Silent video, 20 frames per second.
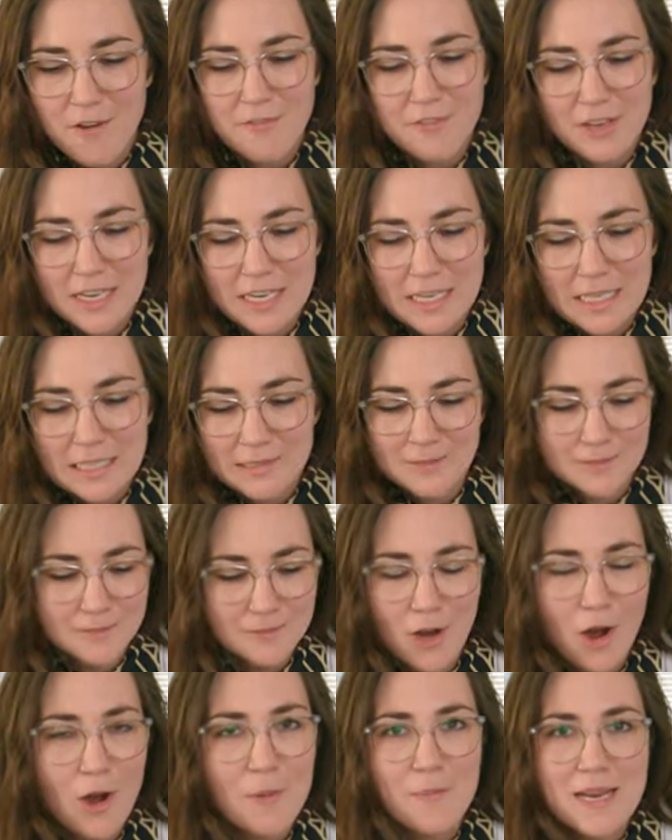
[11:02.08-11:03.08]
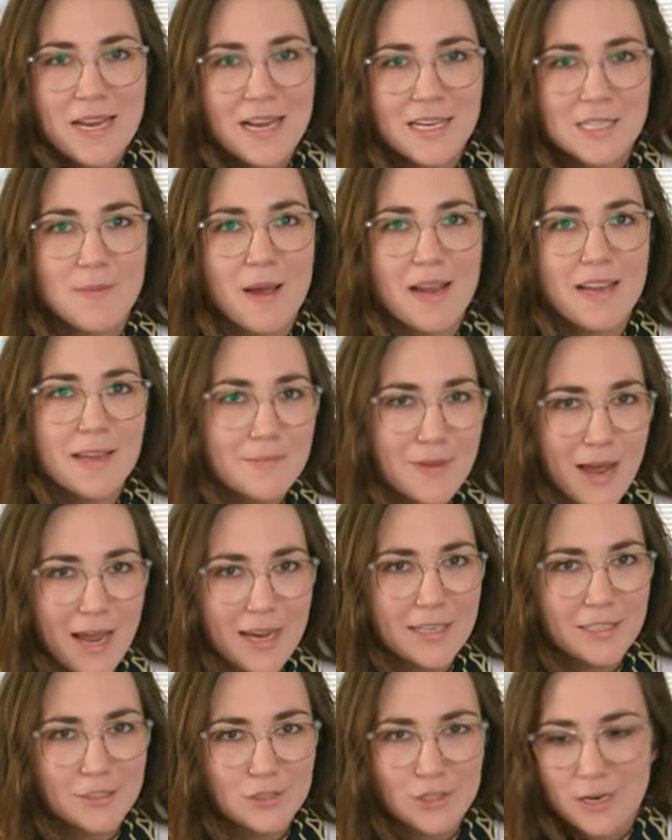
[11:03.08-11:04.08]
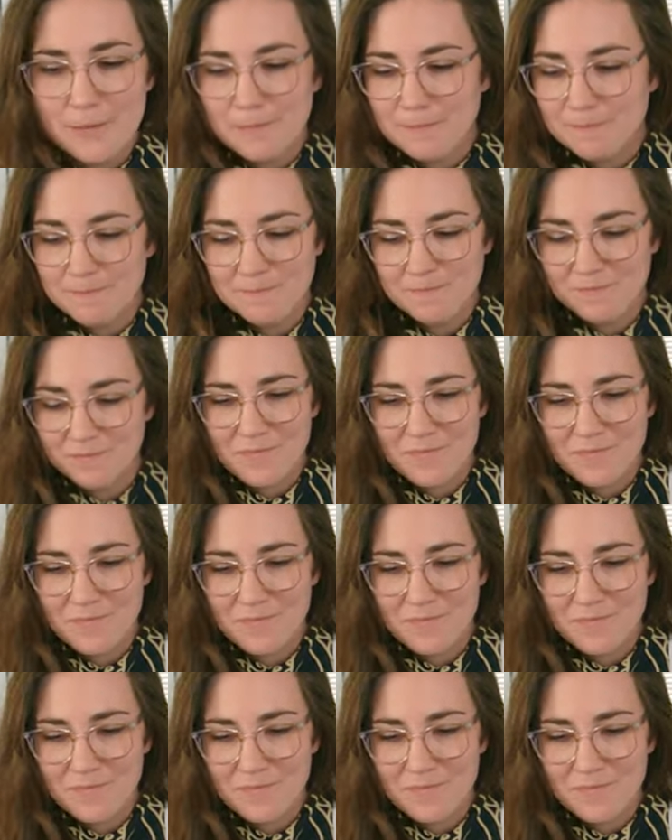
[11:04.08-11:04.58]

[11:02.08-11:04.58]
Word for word: coffee on my next bikepacking trip.